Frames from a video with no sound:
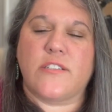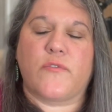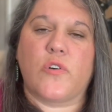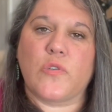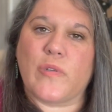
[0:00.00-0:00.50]
Of
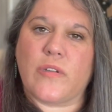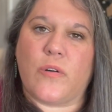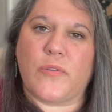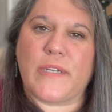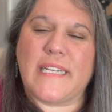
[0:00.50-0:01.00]
course, with the
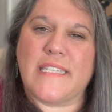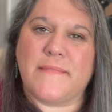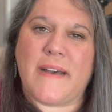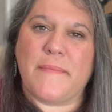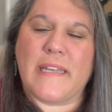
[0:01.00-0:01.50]
older kids,
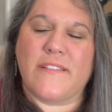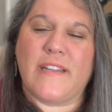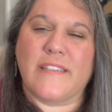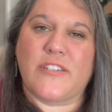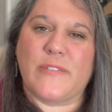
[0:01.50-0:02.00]
it might be
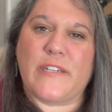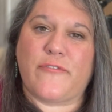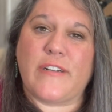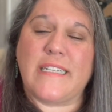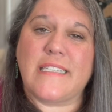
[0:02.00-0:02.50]
a little
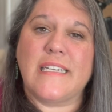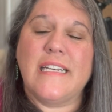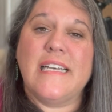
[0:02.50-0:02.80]
different.